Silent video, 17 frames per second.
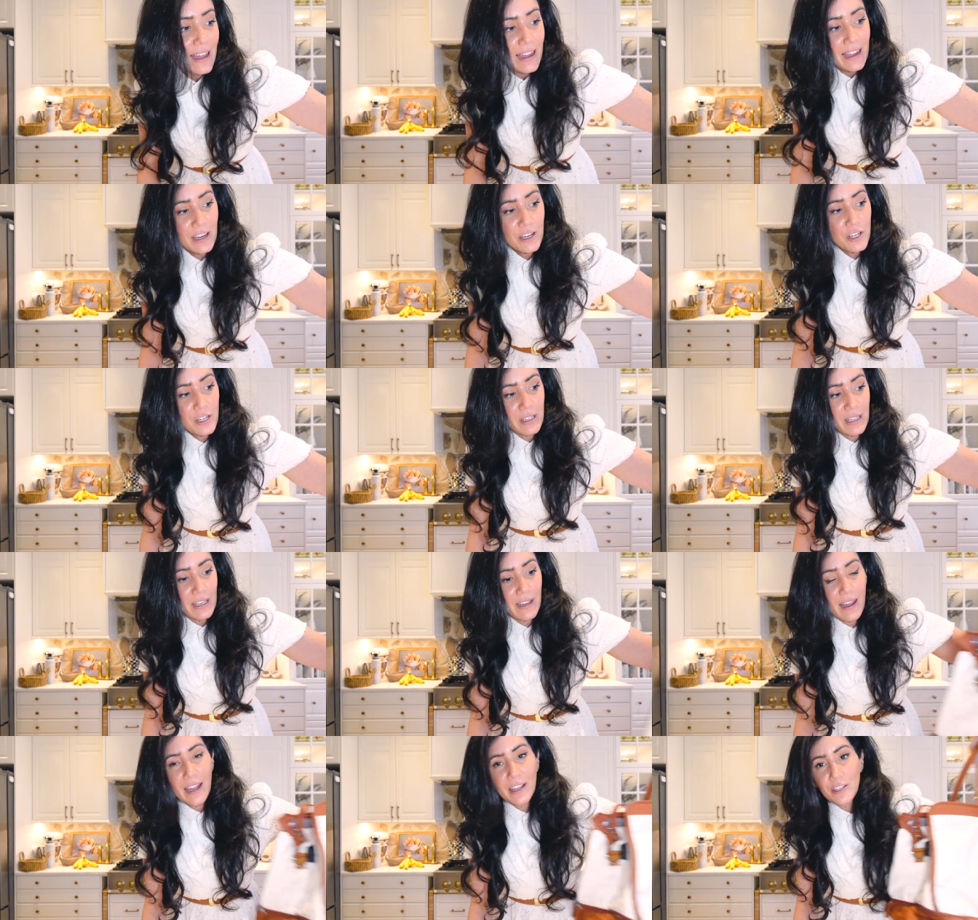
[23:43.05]

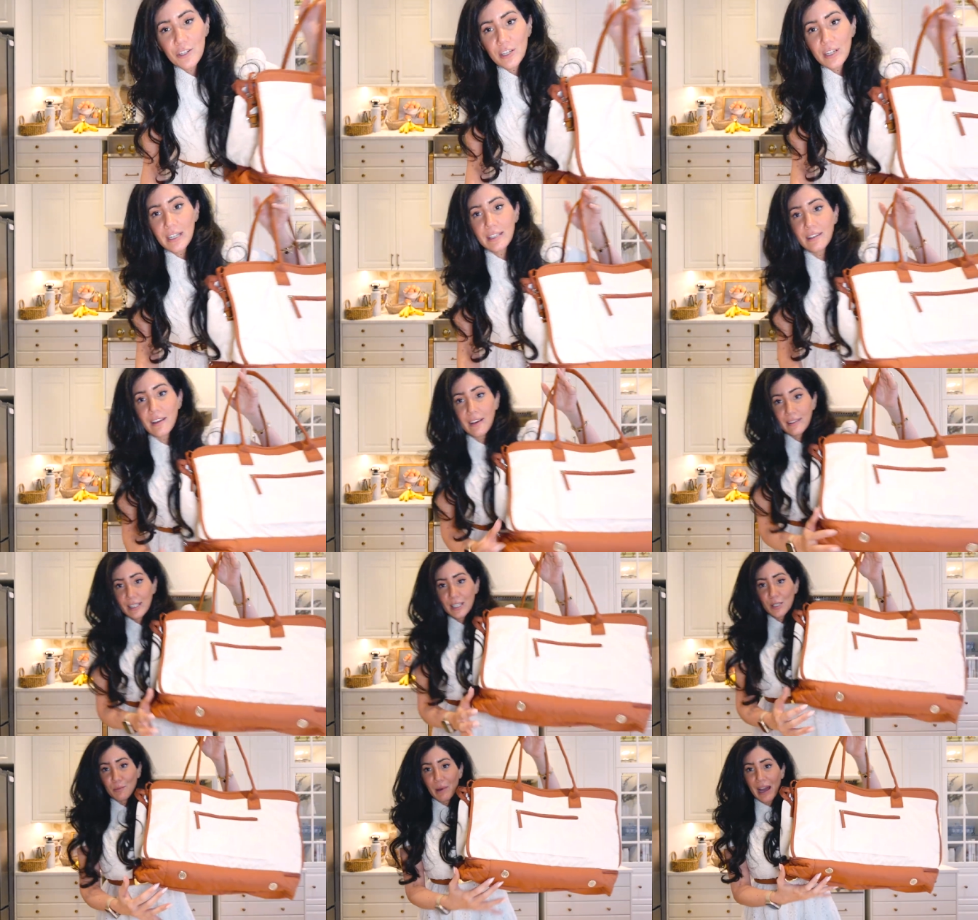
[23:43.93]
Actually, I just got
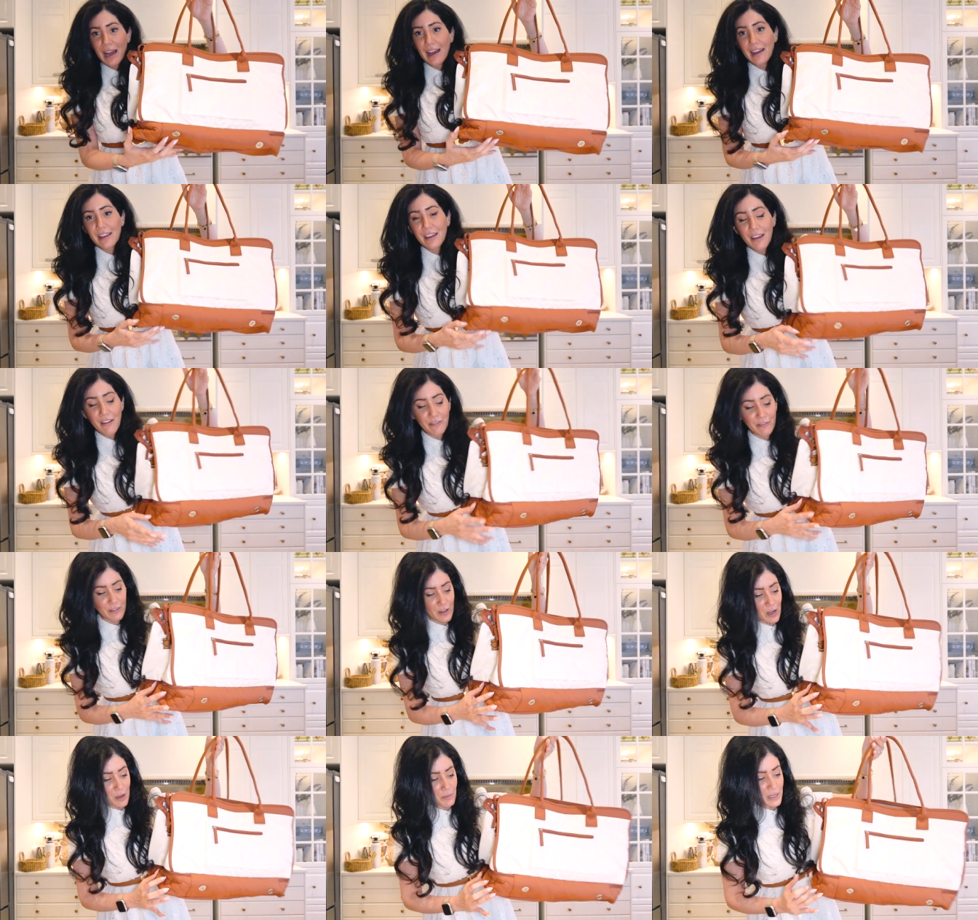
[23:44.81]
this bag
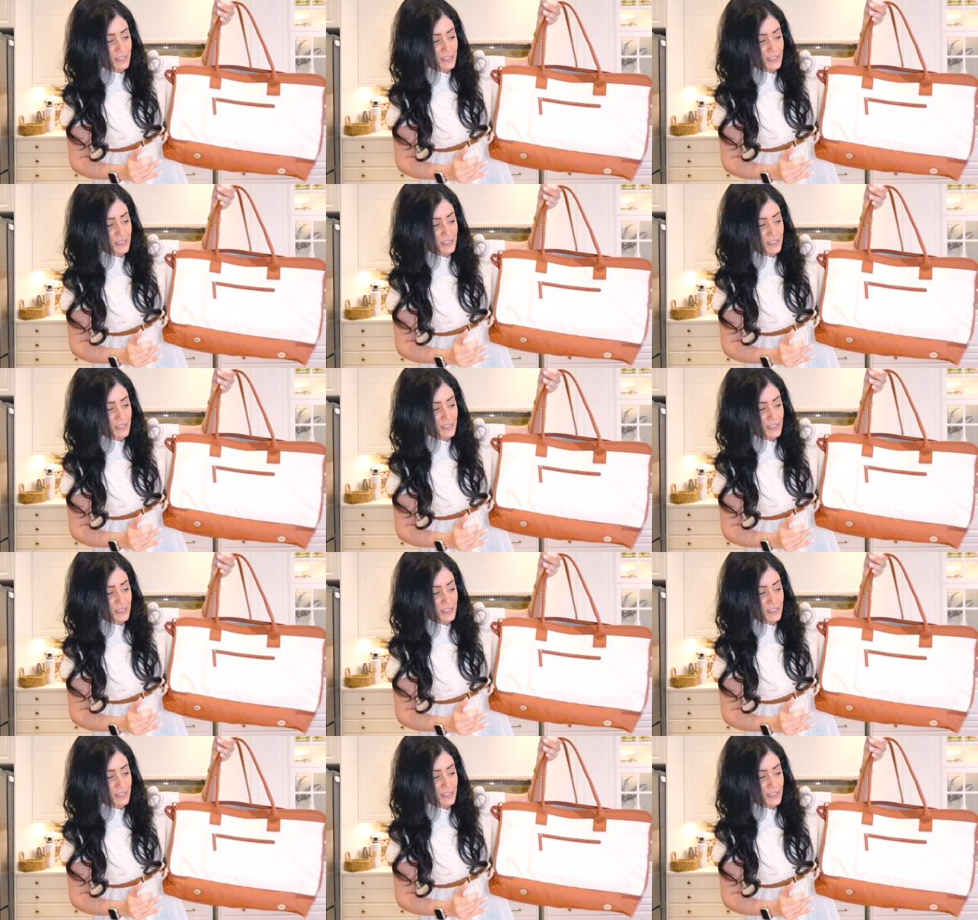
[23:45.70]
from